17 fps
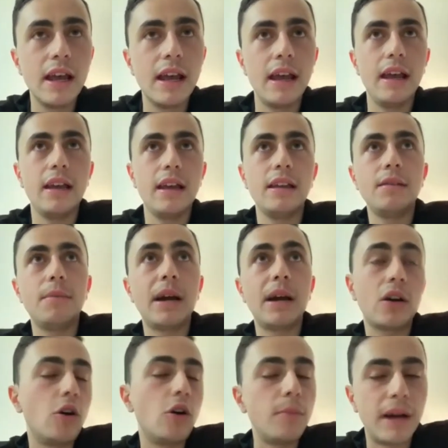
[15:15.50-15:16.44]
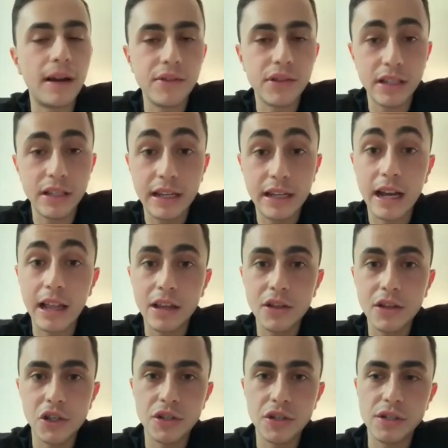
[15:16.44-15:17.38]
and back home, obviously,
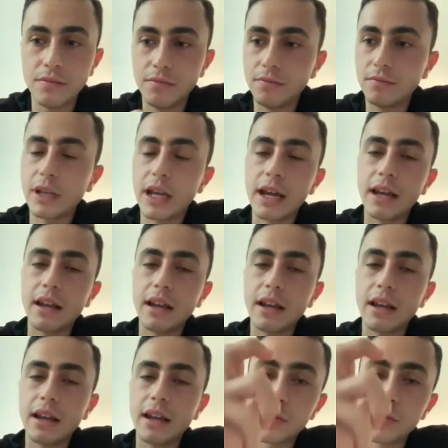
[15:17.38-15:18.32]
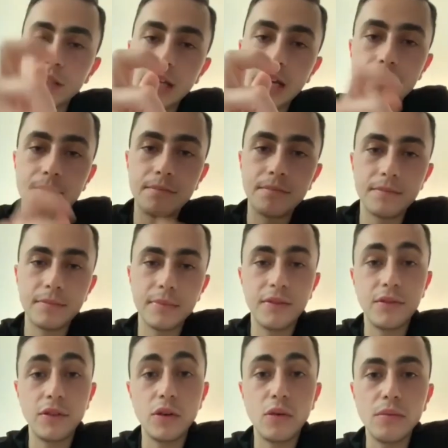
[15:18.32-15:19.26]
college is kind of the first step.
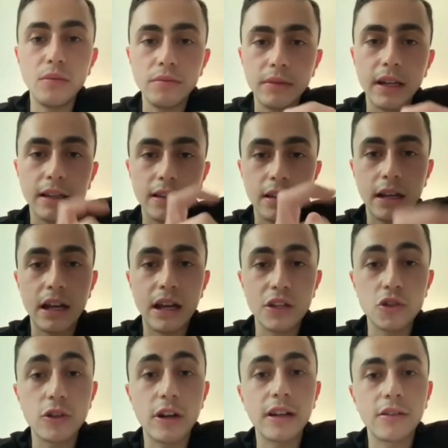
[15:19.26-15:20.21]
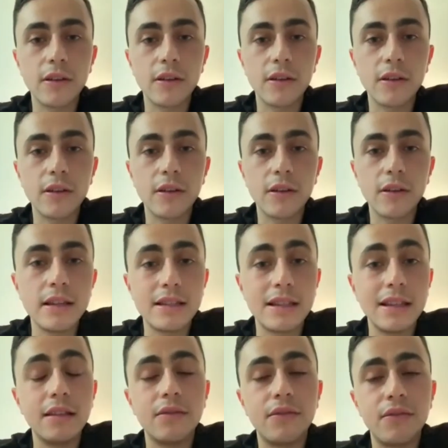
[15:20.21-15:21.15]
If you don't get the contract right away,
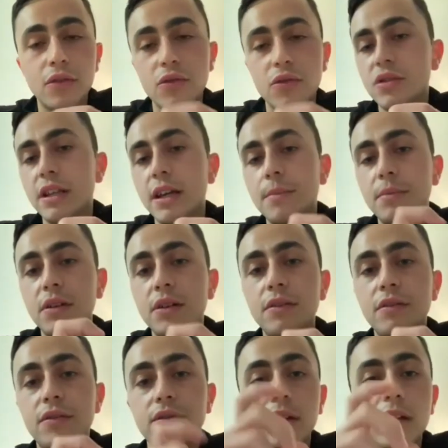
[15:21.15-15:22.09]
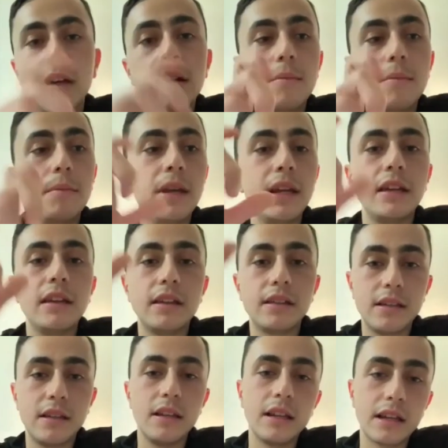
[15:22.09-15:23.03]
it's the first step of making
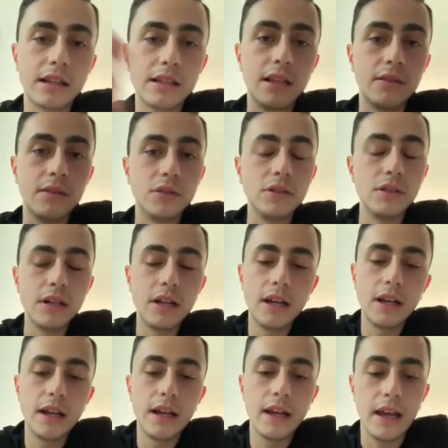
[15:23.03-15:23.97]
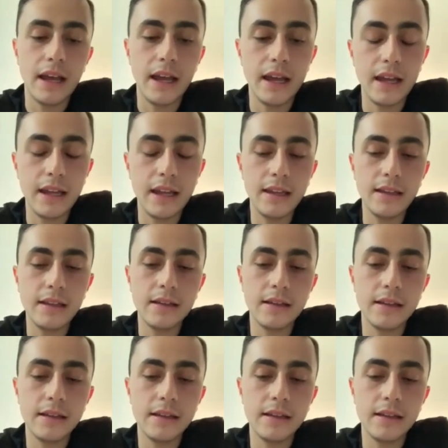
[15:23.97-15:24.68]
it to the next level. And